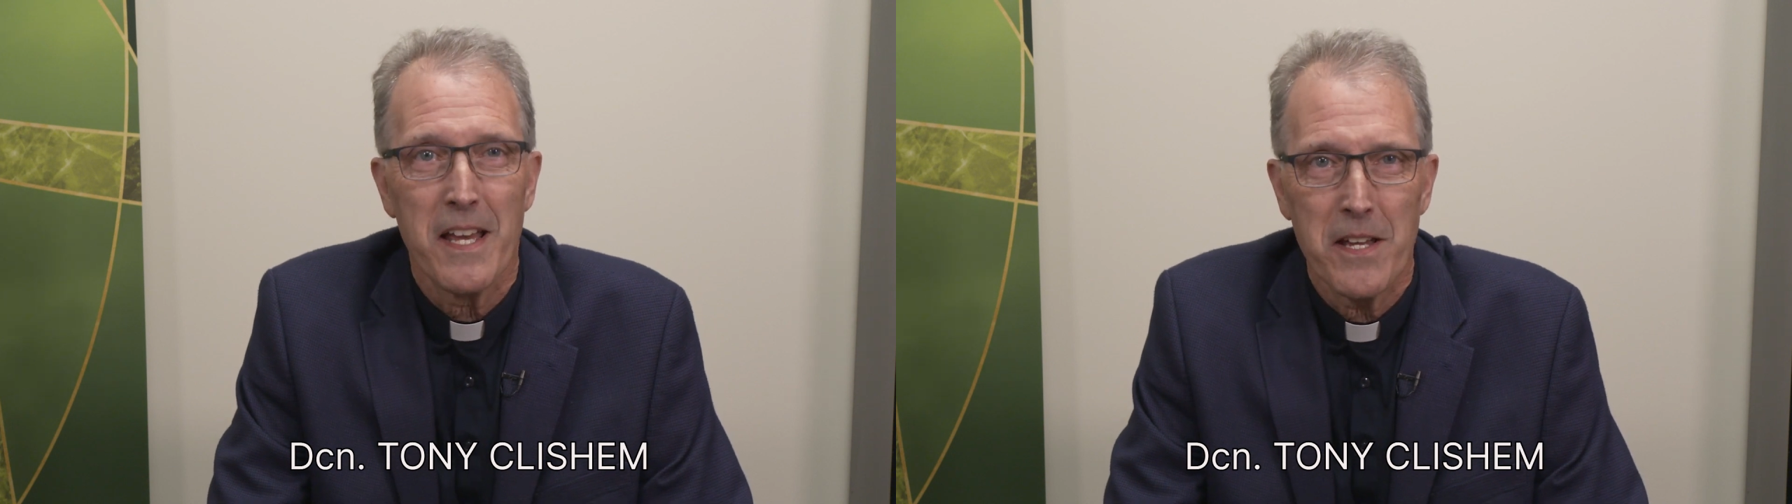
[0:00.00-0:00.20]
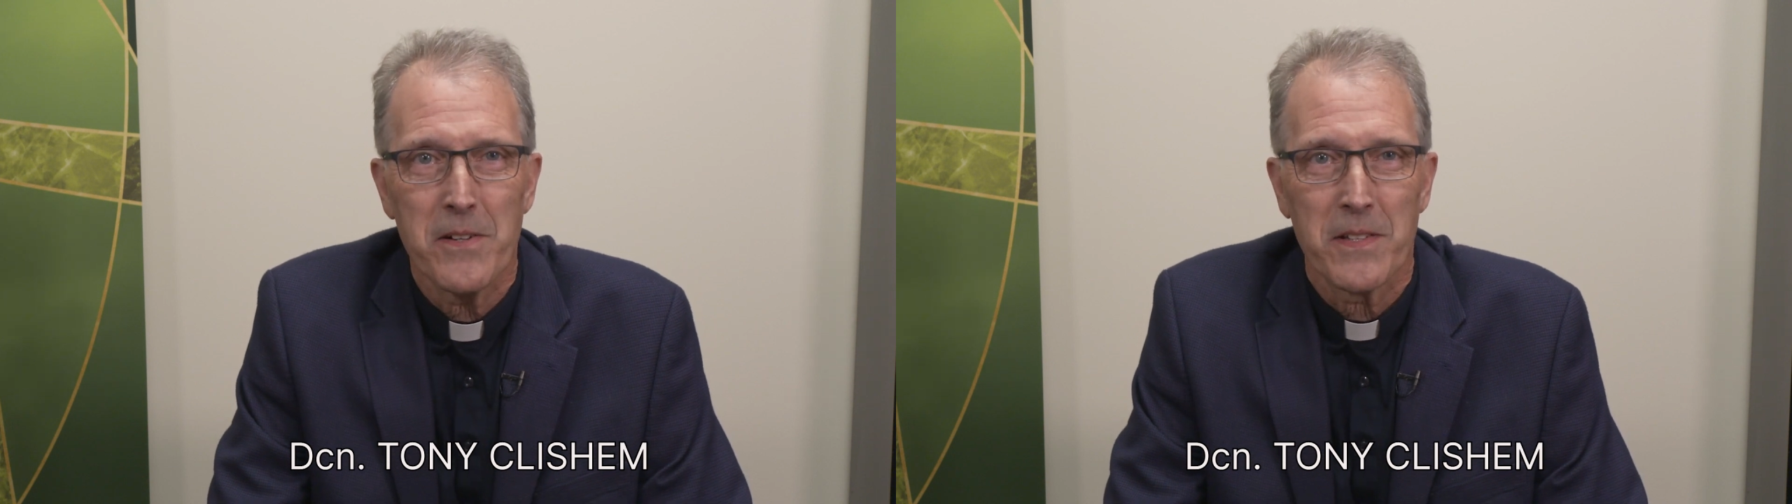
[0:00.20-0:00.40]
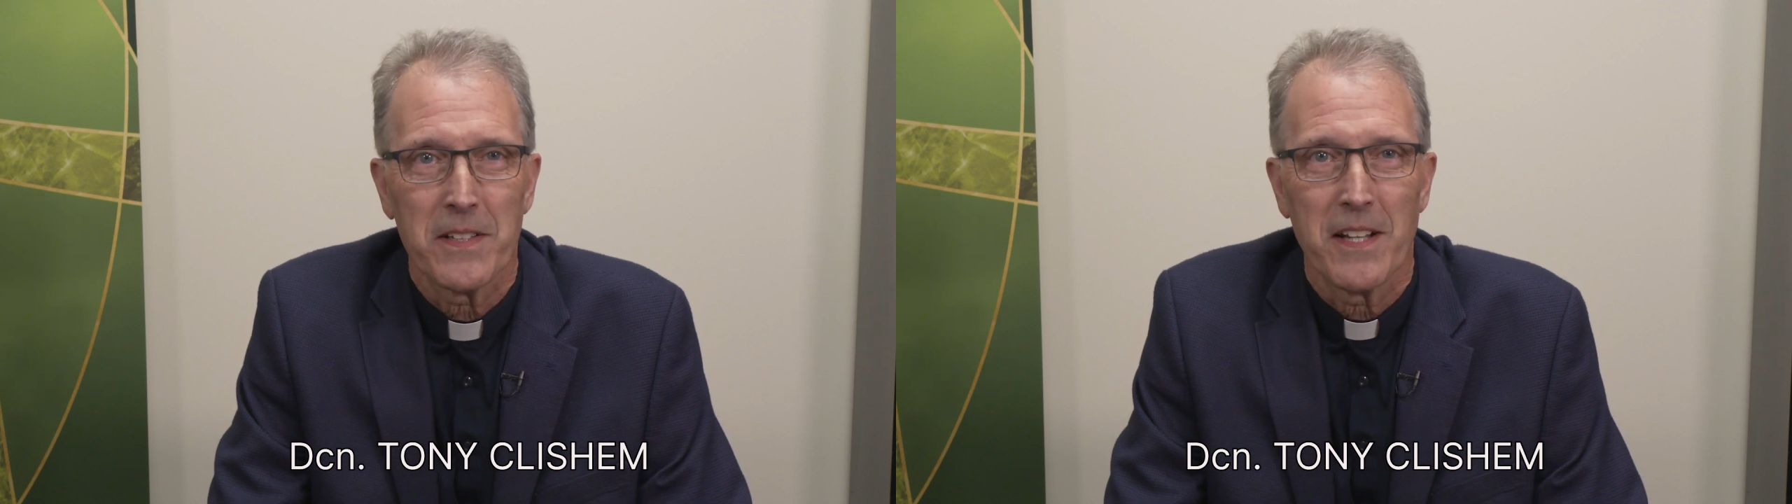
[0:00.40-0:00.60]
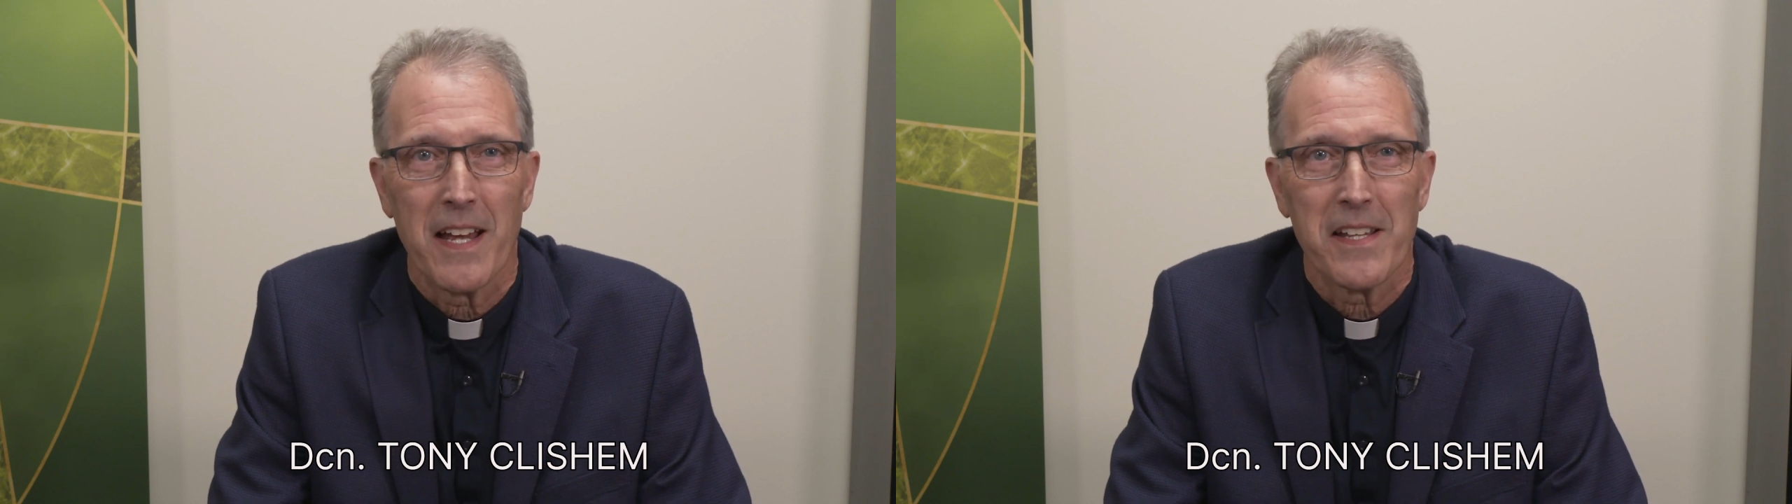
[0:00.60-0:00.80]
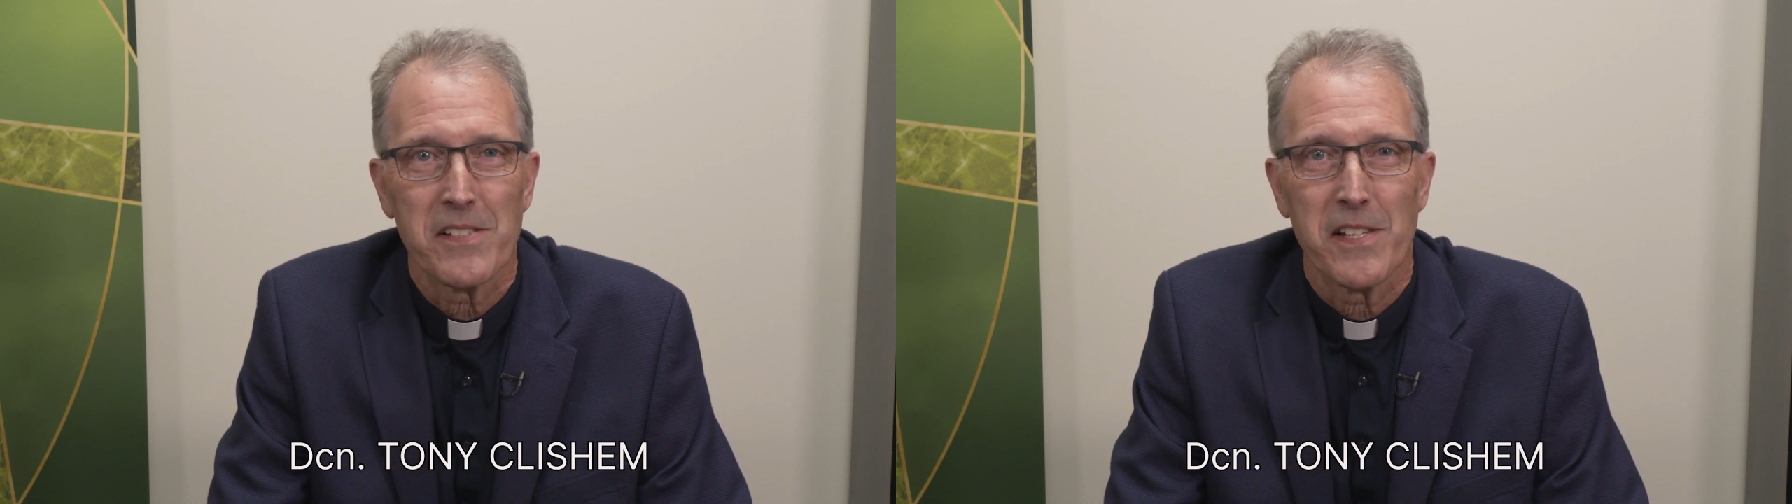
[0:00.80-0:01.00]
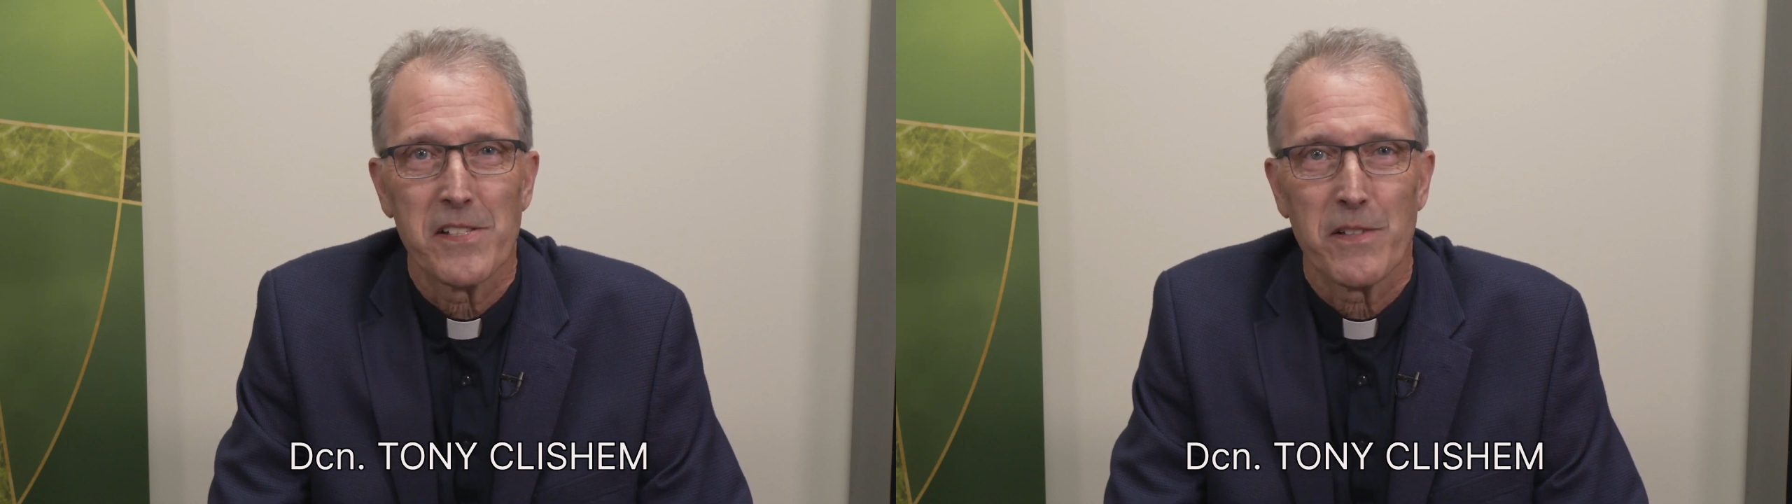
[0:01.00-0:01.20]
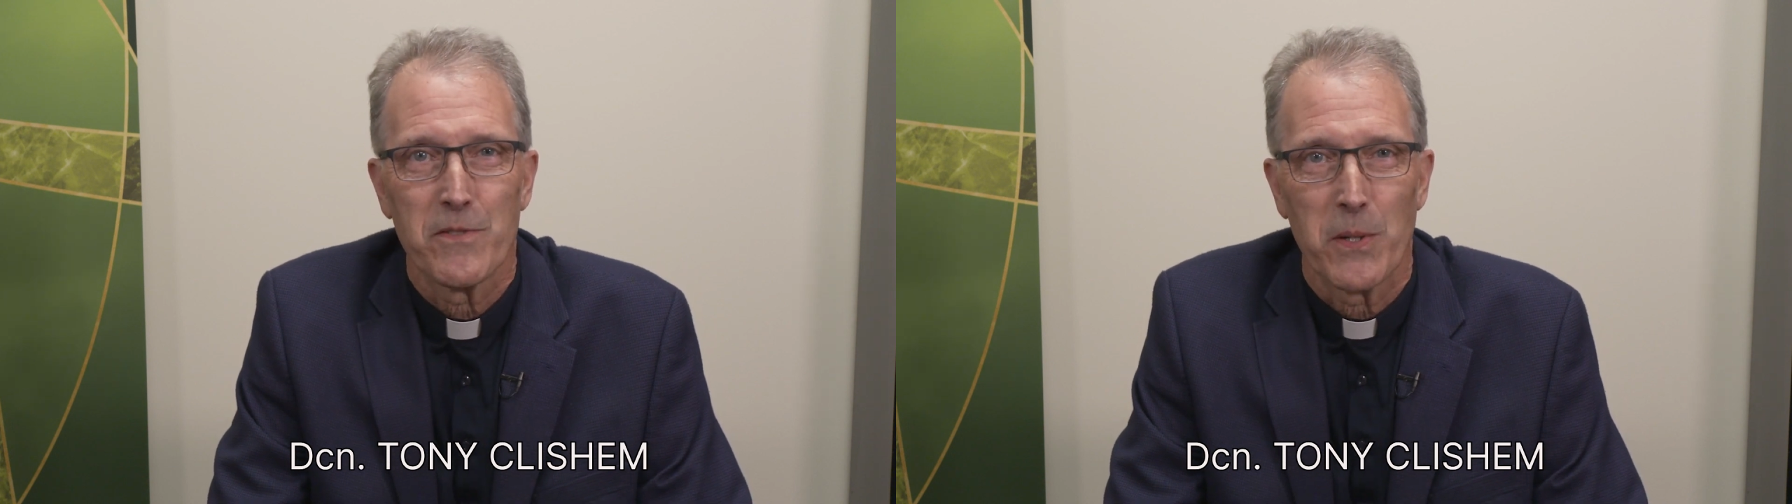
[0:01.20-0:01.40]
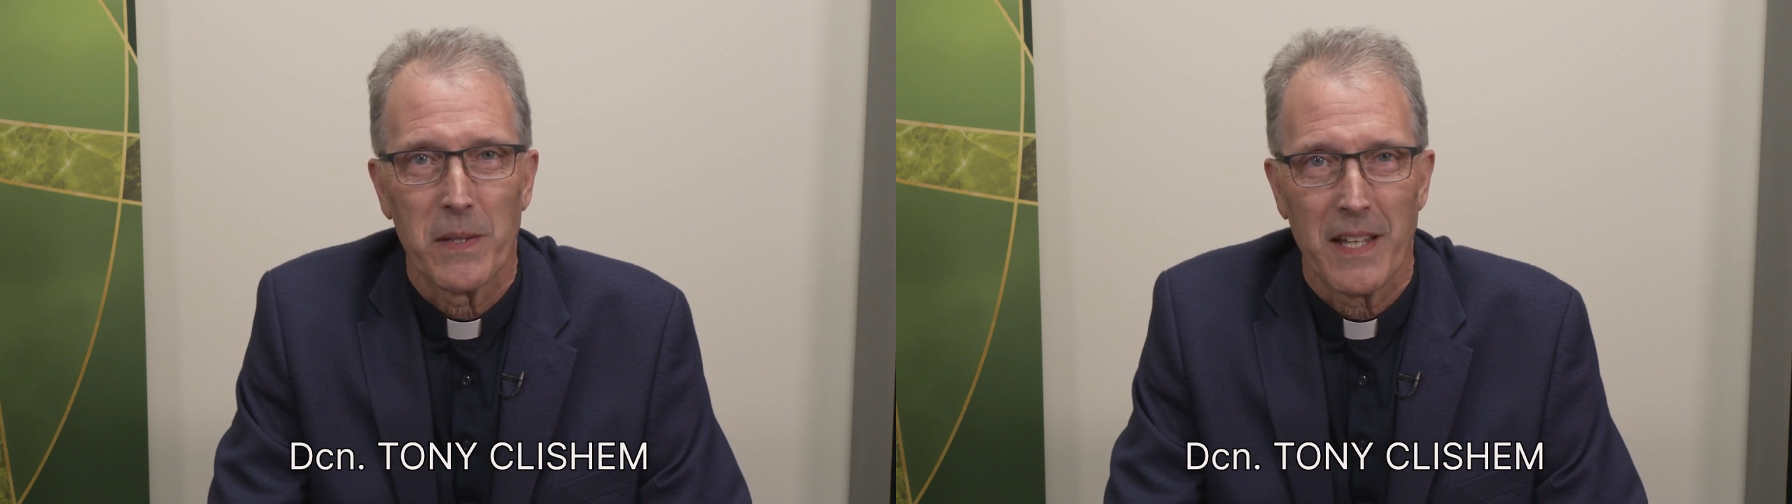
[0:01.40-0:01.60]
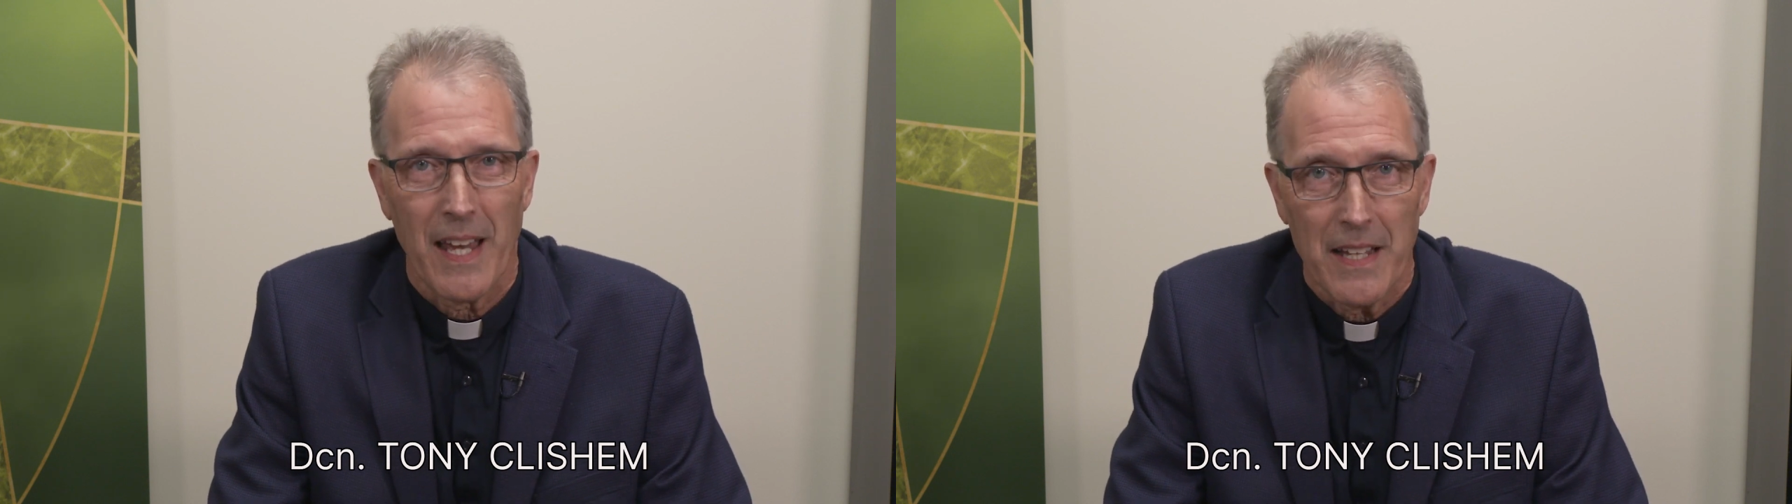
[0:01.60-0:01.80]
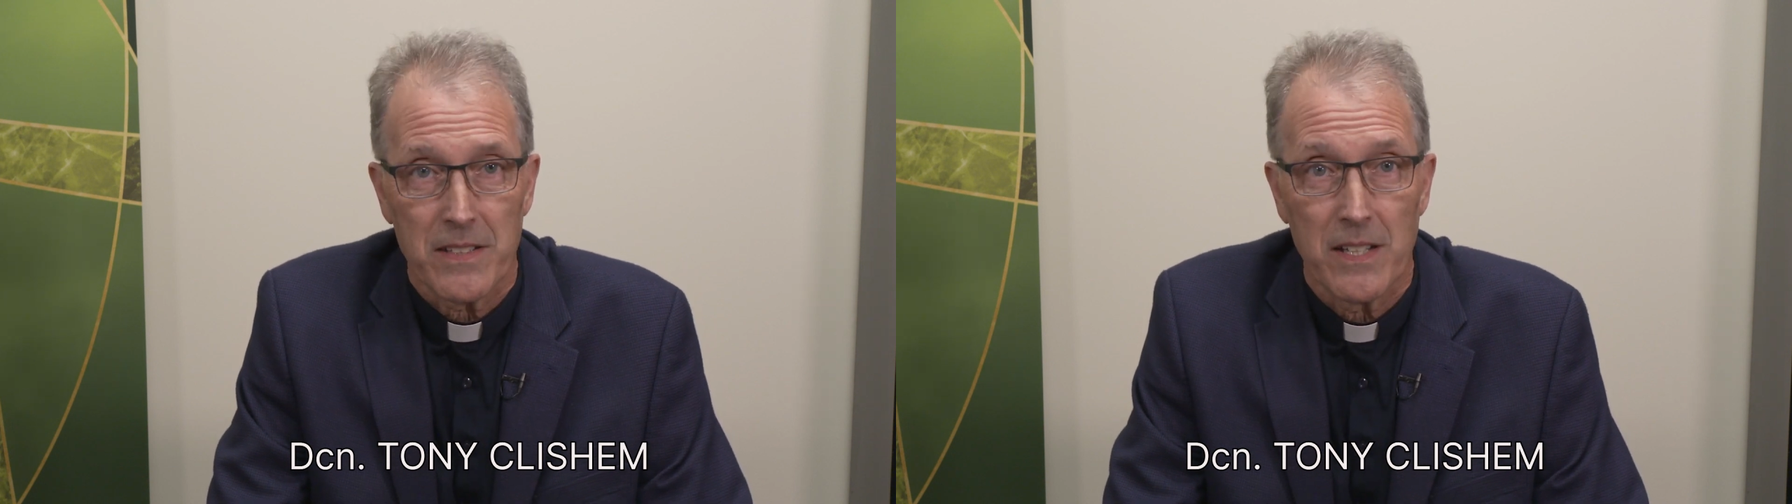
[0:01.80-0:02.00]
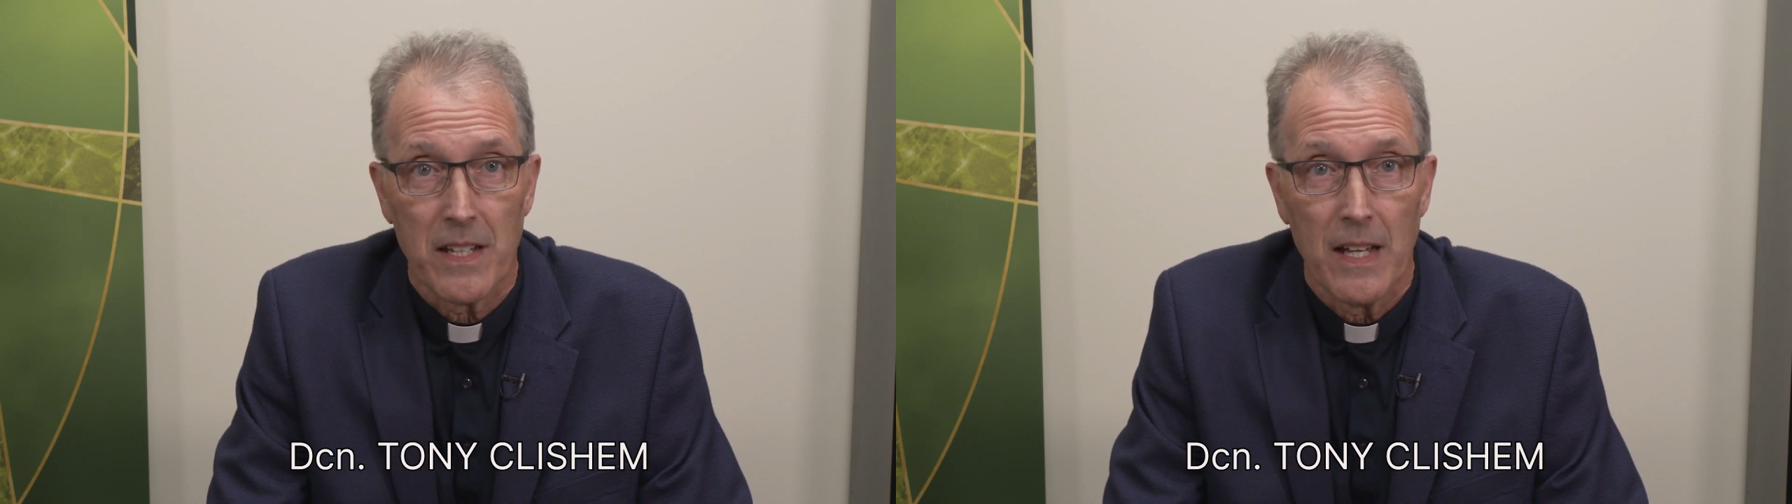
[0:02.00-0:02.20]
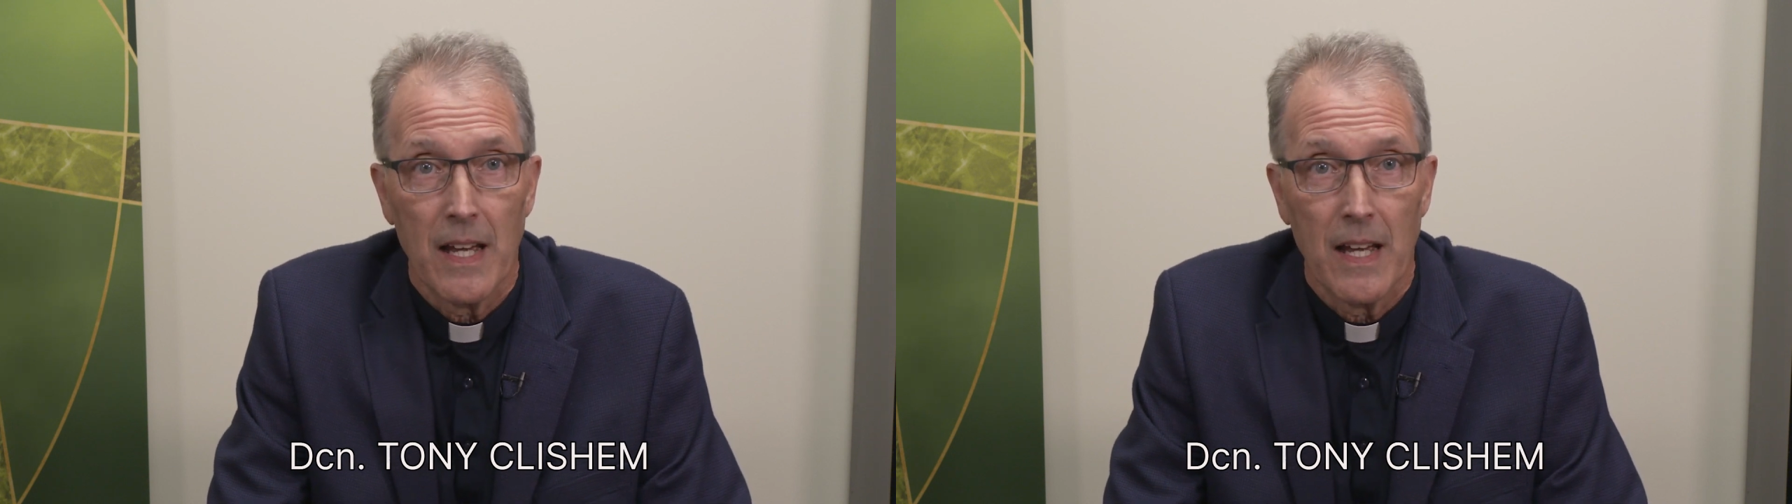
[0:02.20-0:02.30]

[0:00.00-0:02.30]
here at the Diocese of Joliet.